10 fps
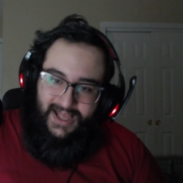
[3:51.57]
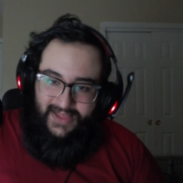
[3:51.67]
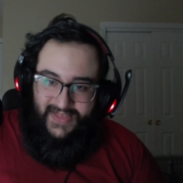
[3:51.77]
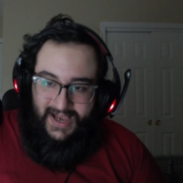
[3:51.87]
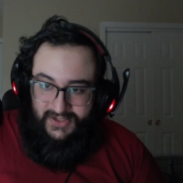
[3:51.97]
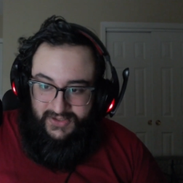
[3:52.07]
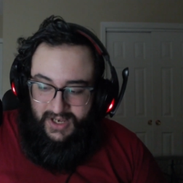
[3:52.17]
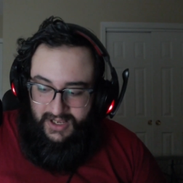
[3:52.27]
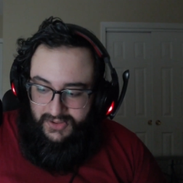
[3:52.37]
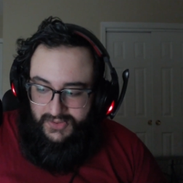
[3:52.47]
a thousand
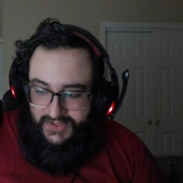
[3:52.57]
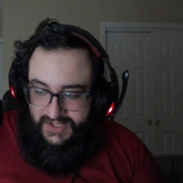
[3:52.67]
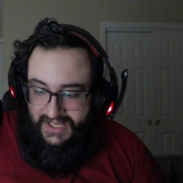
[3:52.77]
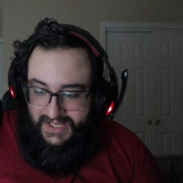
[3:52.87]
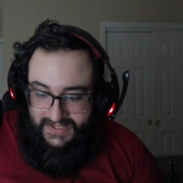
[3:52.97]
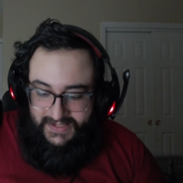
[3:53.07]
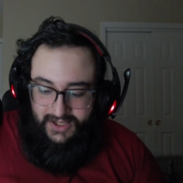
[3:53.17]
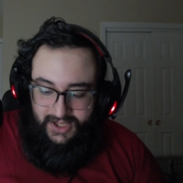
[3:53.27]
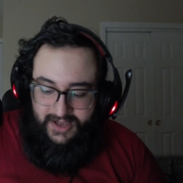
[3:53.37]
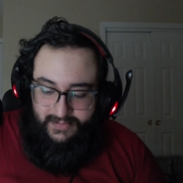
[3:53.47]
dollars is
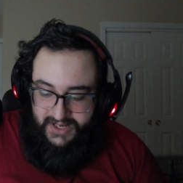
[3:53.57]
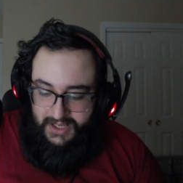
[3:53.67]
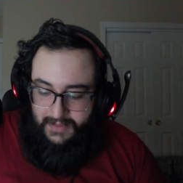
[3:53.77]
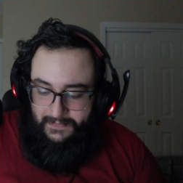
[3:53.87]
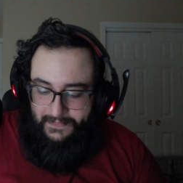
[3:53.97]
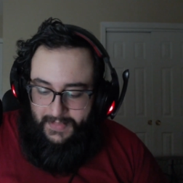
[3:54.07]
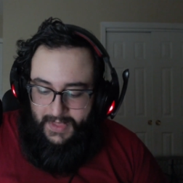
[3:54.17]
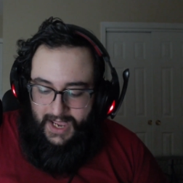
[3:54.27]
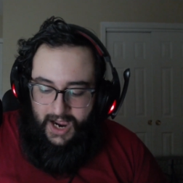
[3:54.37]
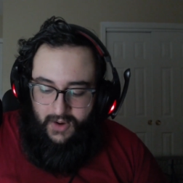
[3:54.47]
a lot of money.
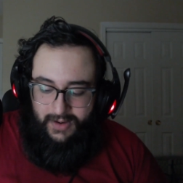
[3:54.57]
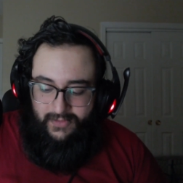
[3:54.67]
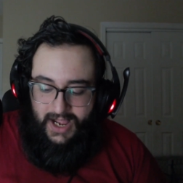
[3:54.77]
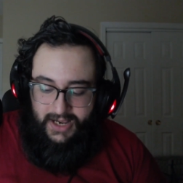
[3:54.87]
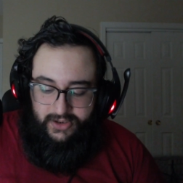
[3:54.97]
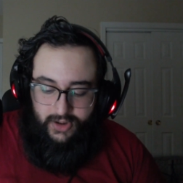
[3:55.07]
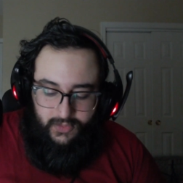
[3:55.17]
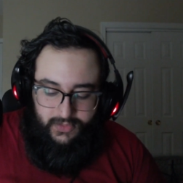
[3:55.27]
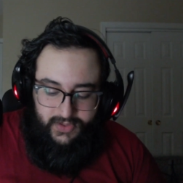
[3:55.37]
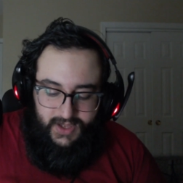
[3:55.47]
However, I
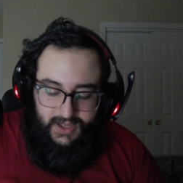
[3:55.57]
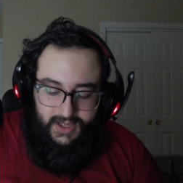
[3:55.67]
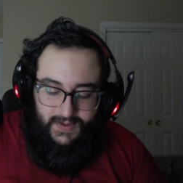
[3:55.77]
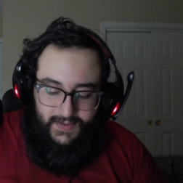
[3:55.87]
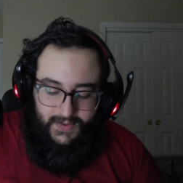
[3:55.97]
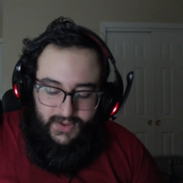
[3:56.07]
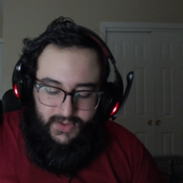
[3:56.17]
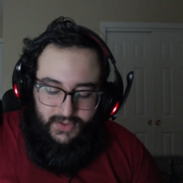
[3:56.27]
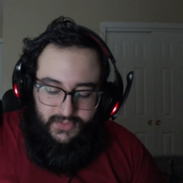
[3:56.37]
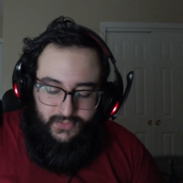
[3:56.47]
don't think
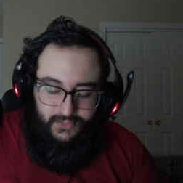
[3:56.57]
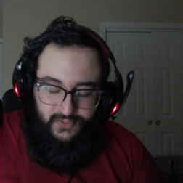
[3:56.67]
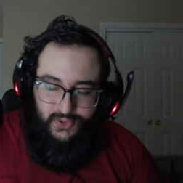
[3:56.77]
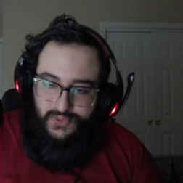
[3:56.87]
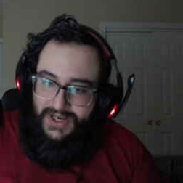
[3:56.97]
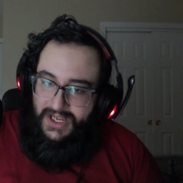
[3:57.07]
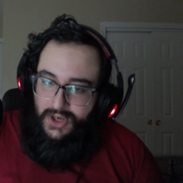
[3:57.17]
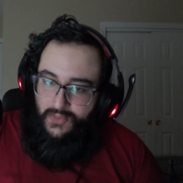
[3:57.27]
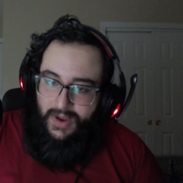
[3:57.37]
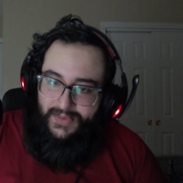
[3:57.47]
ruining
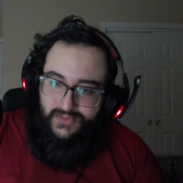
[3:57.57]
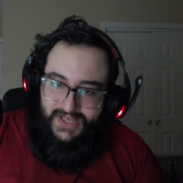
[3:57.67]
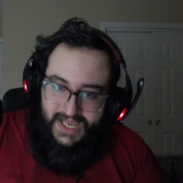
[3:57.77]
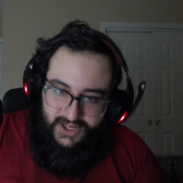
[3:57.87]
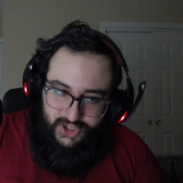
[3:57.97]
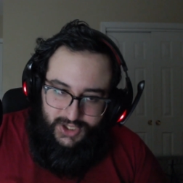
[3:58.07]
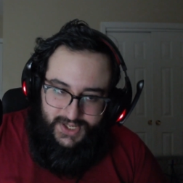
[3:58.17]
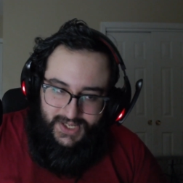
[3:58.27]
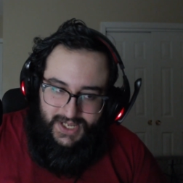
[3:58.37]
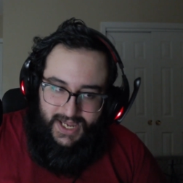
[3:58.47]
your
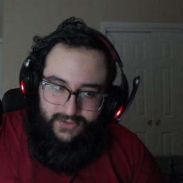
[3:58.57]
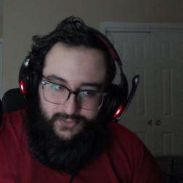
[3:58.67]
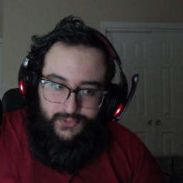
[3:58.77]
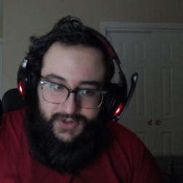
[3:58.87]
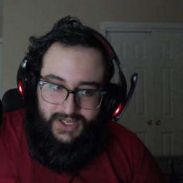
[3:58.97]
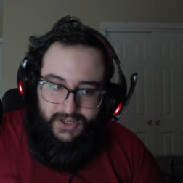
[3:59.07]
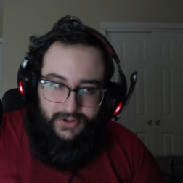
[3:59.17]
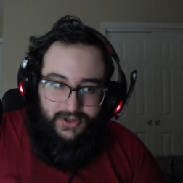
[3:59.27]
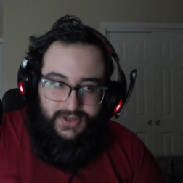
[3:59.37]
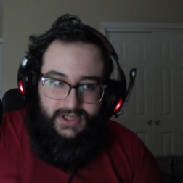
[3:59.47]
reputation and ruining
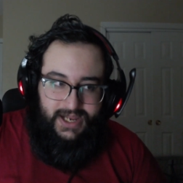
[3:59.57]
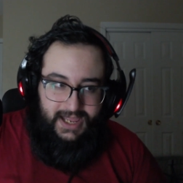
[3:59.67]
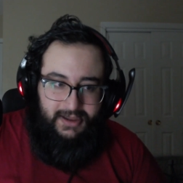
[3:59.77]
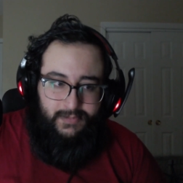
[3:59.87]
your good name